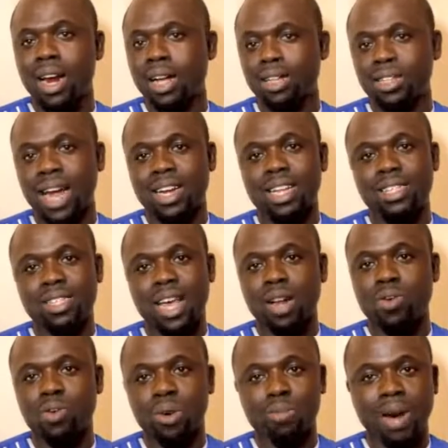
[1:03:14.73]
Rightly said
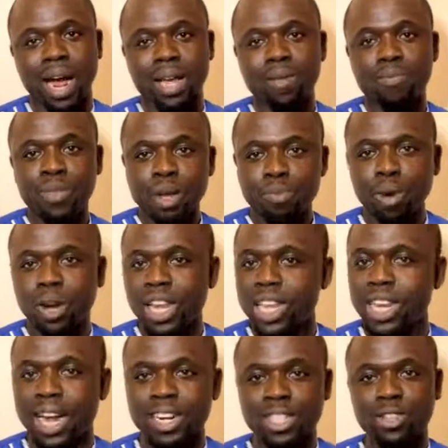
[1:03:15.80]
by Pauline
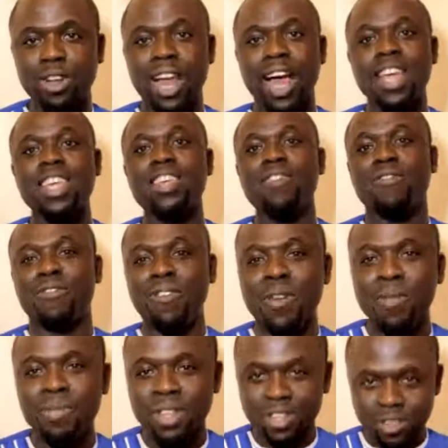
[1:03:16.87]
Adetola, if
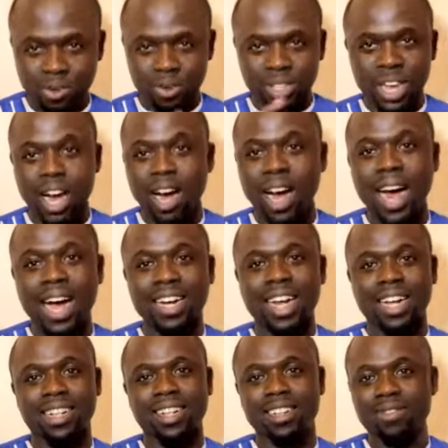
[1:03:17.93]
you tell her
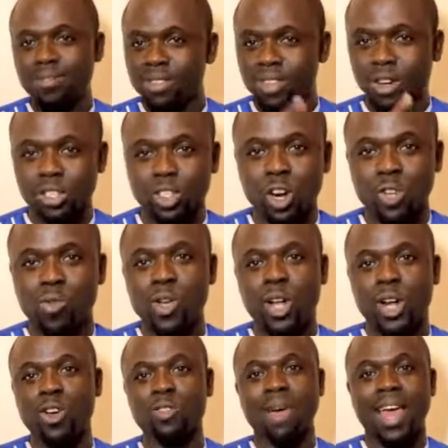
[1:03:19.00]
that your church will
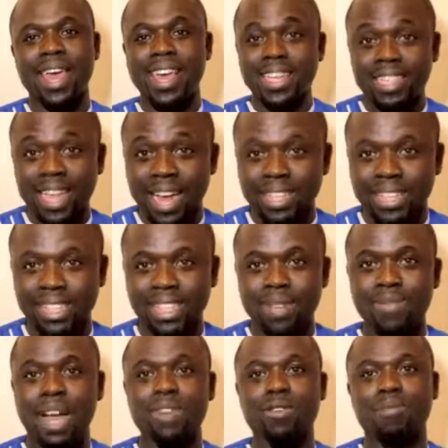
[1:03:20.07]
close by 8:30
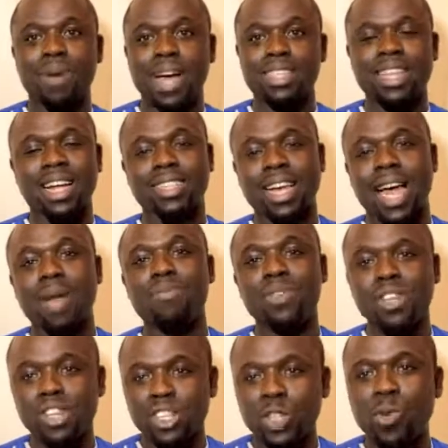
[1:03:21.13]
and you pass that time,
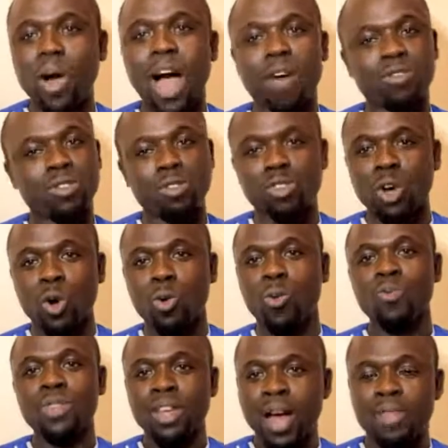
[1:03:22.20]
she will have to go.
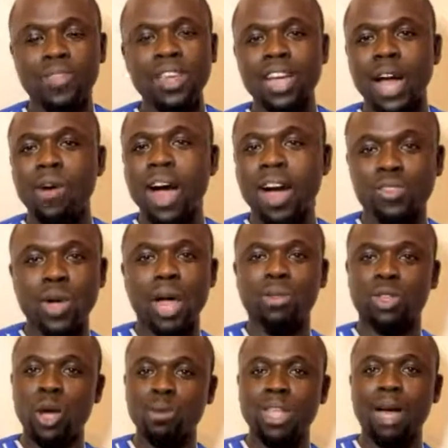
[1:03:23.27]
I think I'll have to
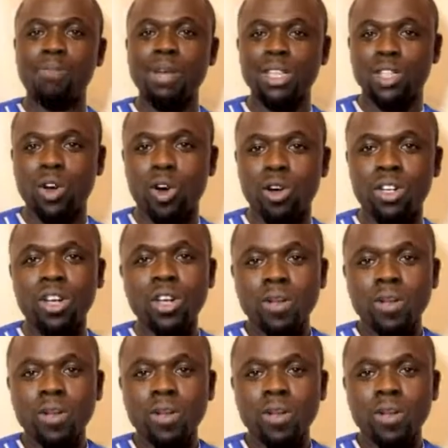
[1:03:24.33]
adopt that method